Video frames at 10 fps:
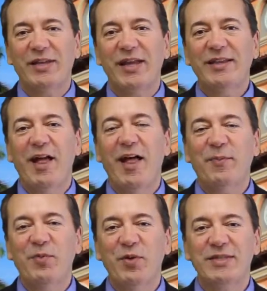there to
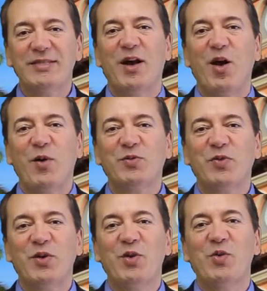help you and sell homes
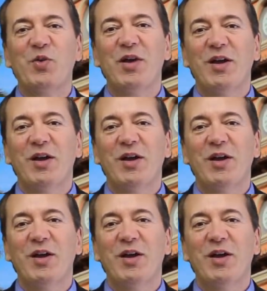for you.